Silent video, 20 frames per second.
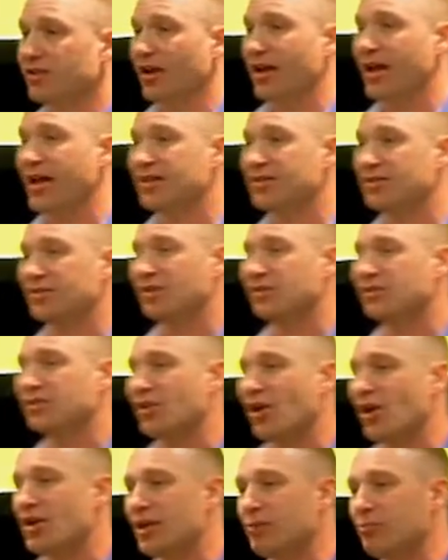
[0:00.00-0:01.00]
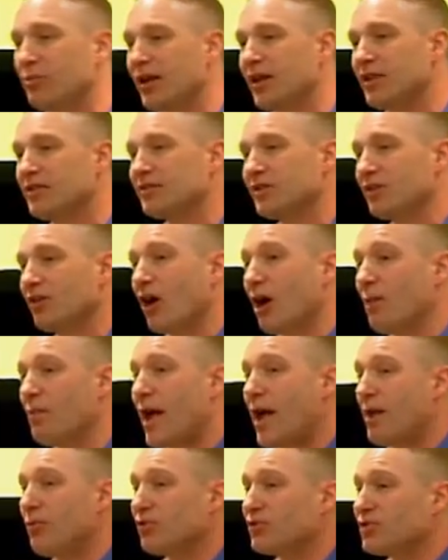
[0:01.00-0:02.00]
So excellent zoning means that I'm
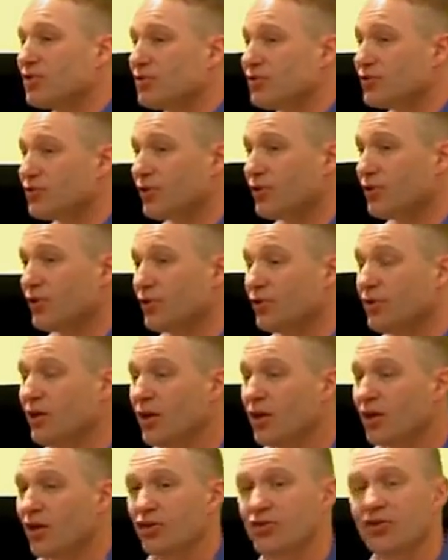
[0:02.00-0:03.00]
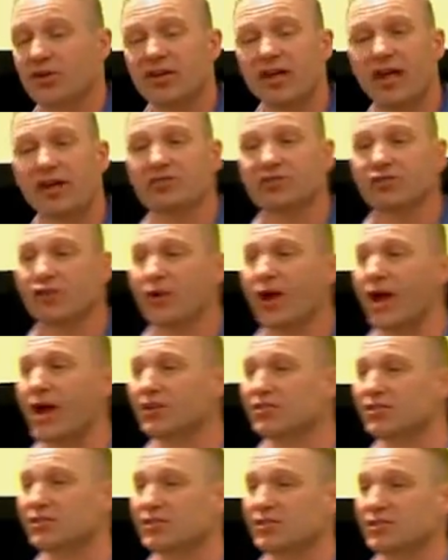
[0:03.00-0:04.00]
able to do, like you could have two
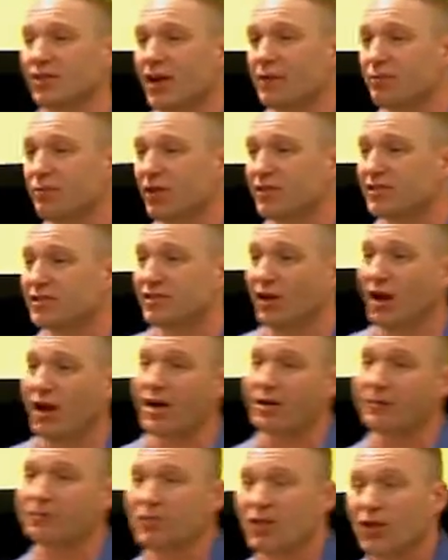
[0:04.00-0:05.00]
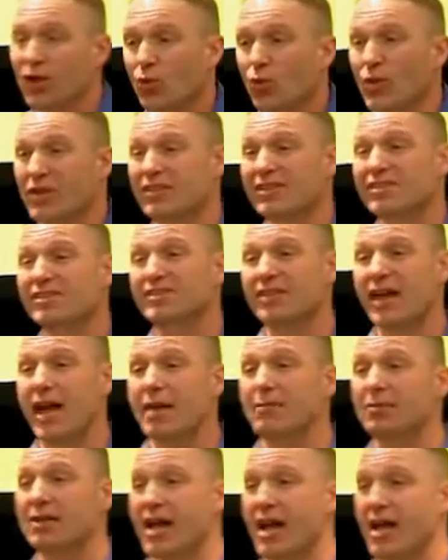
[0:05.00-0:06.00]
houses side by side with the
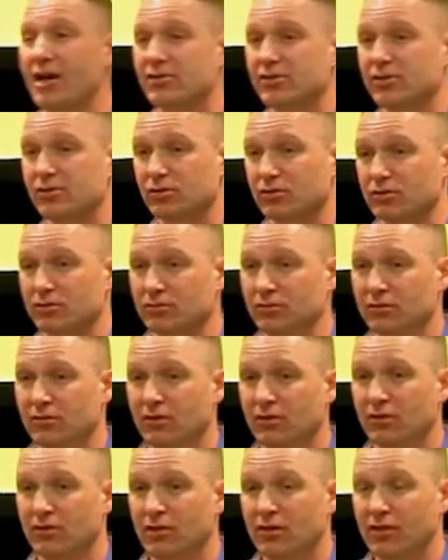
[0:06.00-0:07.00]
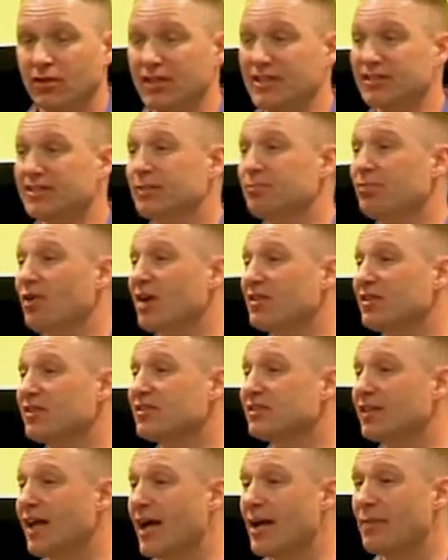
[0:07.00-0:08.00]
same council, listed by the
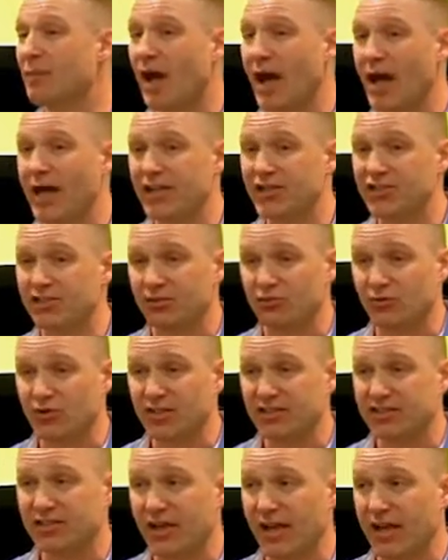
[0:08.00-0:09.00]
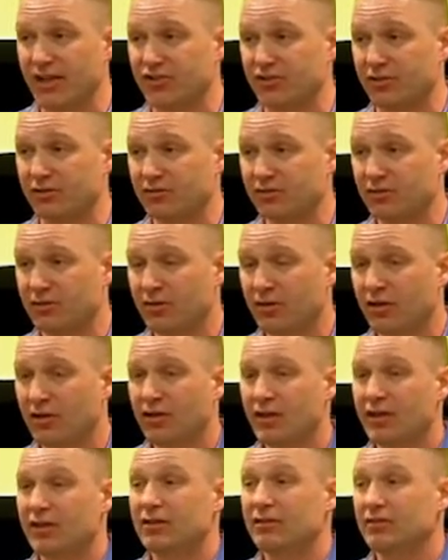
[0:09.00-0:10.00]
same agent, real estate agent.
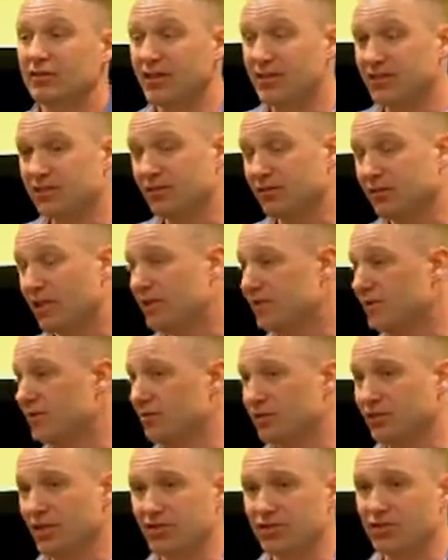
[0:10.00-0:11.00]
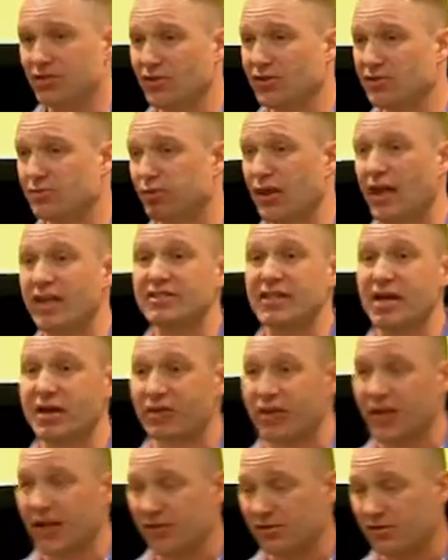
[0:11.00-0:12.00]
Listed, let's use
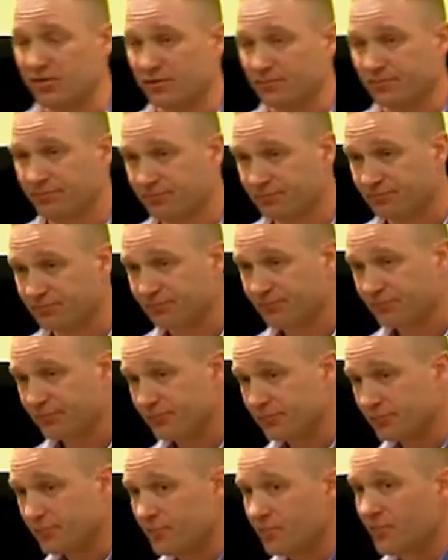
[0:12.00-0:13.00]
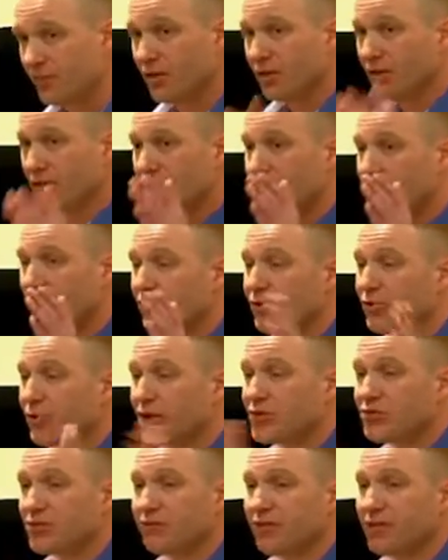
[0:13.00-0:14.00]
Blacktown Council.
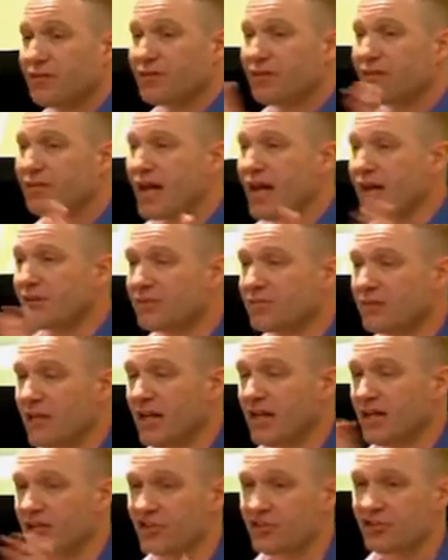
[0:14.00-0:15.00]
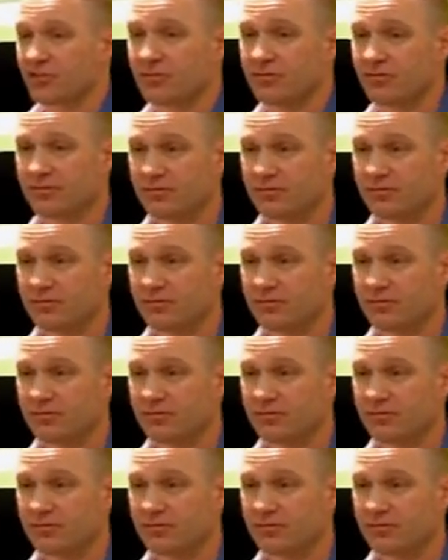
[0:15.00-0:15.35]
350,000 each.